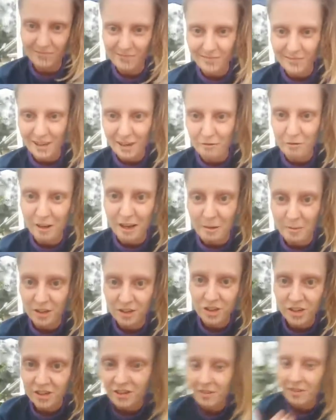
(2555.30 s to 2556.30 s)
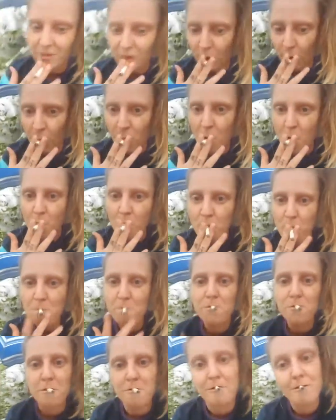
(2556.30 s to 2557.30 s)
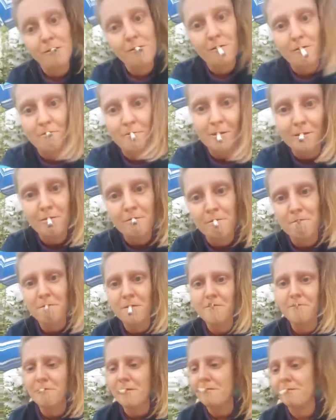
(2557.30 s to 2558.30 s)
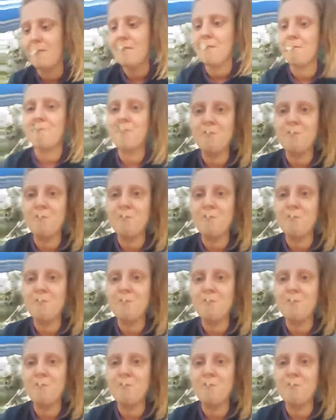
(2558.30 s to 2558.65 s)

If you get my gist. Sorry, I'm getting a bit riled up.